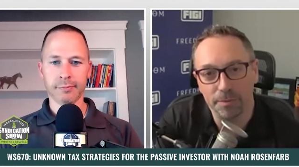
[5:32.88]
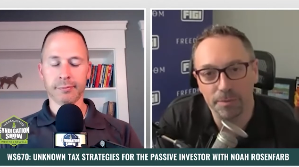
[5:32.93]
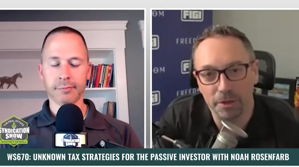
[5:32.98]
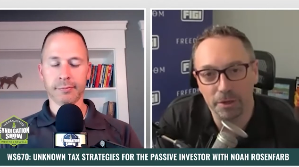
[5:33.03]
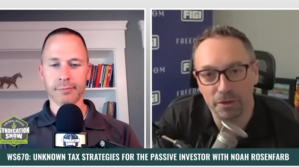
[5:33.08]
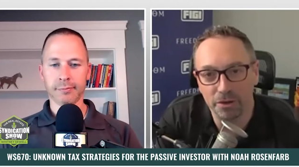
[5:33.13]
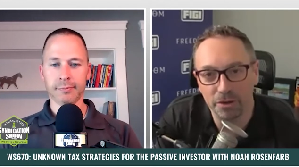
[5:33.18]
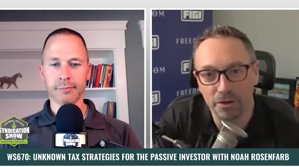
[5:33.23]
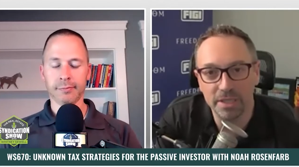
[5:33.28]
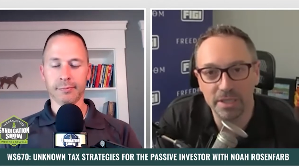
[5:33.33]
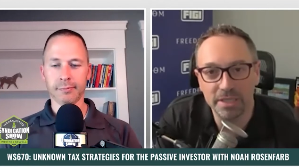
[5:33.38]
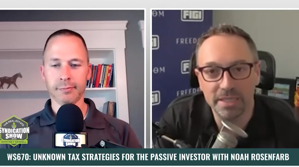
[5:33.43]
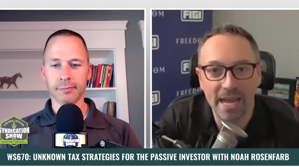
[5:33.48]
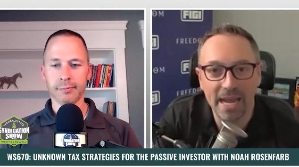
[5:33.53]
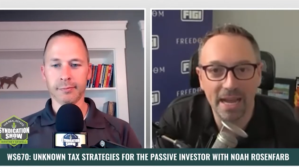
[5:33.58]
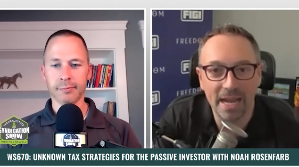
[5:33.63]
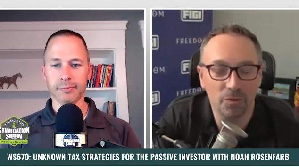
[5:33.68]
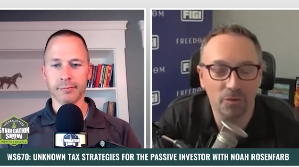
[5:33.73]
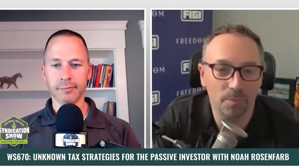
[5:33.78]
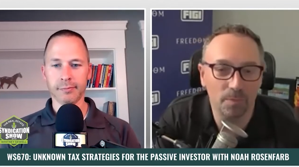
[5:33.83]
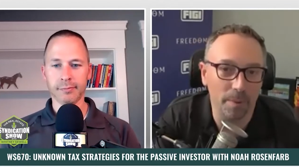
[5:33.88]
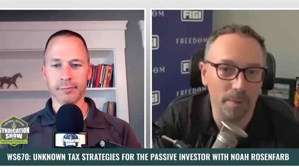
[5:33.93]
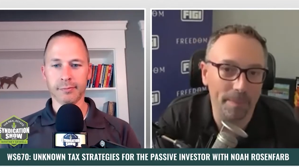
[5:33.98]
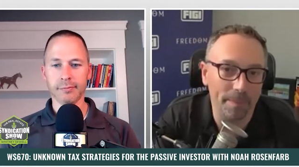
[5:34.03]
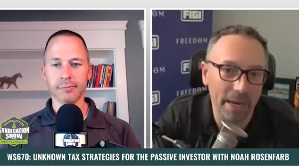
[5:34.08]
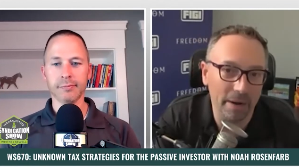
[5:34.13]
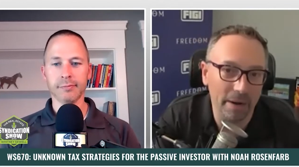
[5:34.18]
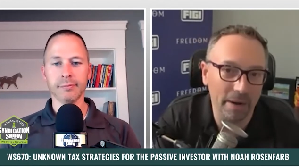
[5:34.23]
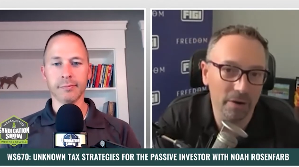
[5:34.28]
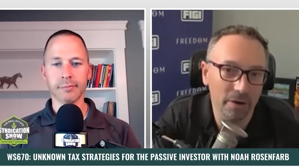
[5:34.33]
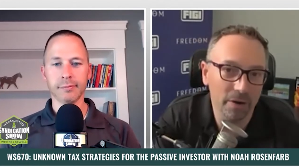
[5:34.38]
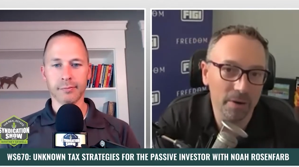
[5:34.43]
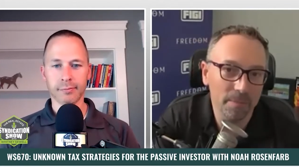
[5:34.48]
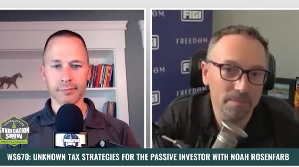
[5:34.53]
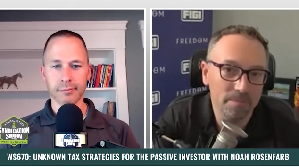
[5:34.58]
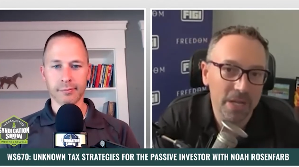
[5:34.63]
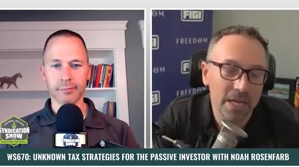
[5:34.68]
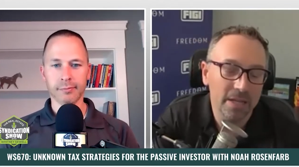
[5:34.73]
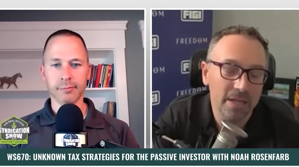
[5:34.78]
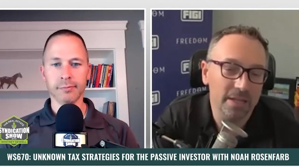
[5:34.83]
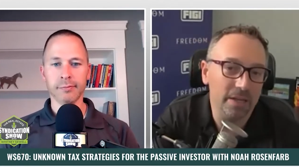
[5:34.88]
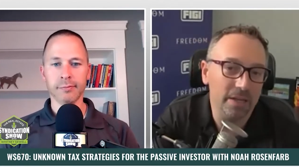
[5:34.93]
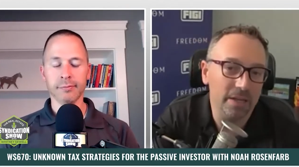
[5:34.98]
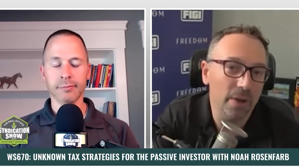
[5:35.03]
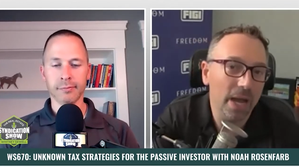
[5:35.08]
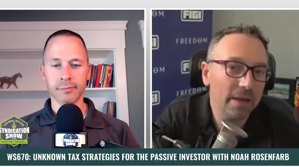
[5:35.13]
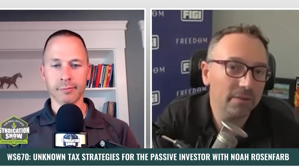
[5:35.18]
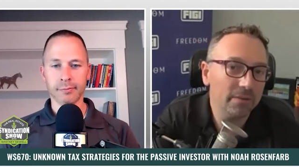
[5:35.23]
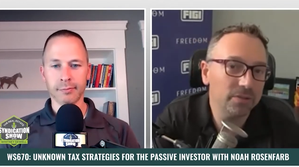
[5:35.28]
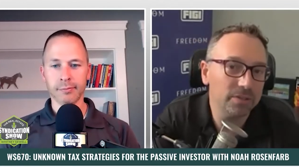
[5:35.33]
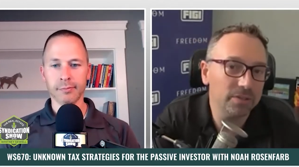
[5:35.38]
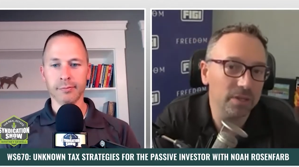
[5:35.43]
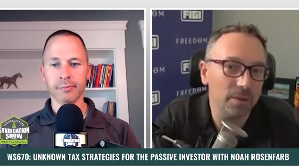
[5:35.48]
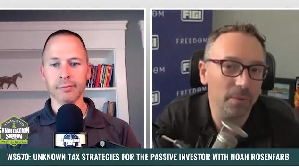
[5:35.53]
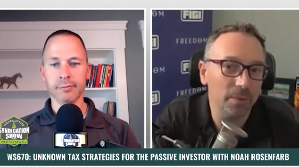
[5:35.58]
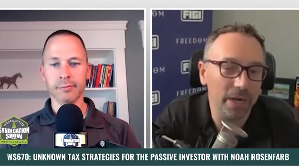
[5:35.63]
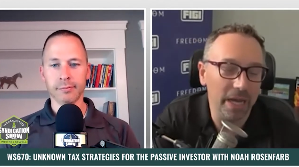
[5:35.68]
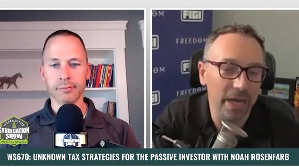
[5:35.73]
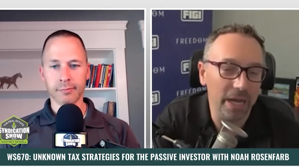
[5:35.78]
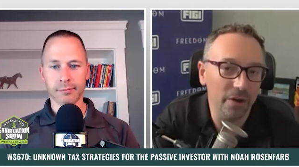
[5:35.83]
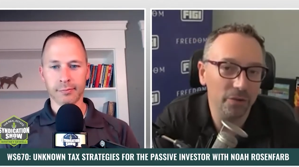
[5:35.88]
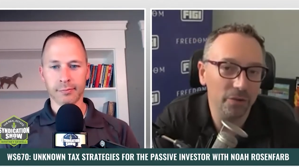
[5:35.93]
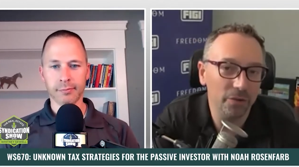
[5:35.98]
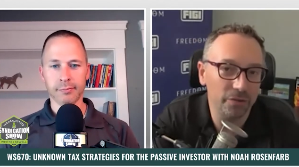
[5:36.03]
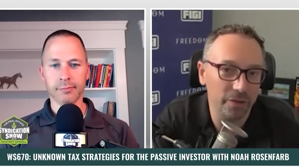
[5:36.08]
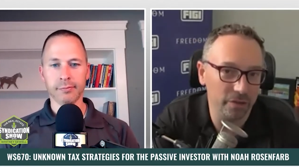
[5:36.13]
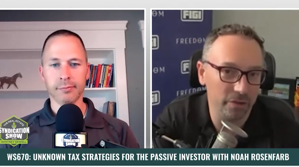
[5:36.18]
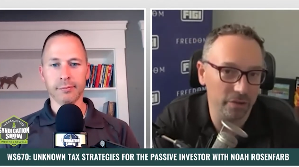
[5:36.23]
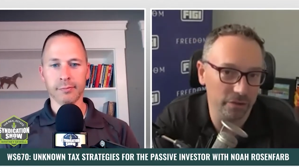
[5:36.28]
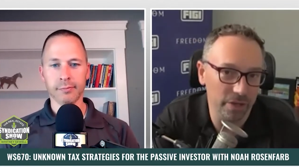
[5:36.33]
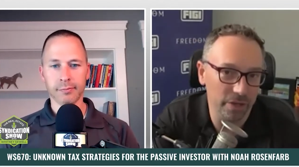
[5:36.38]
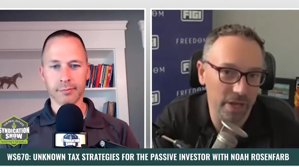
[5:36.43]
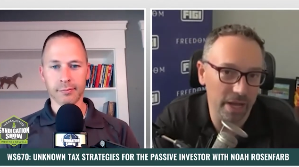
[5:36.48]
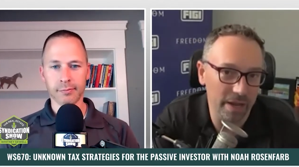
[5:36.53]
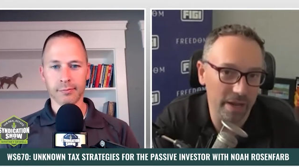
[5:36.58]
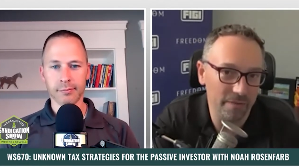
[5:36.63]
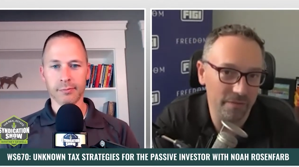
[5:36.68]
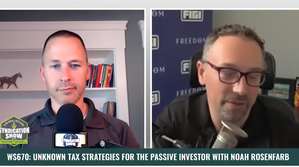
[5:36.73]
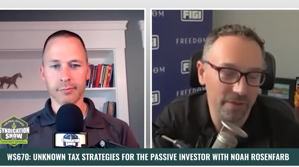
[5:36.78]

Speaker 1: your current tax preparer that you have someone else in your life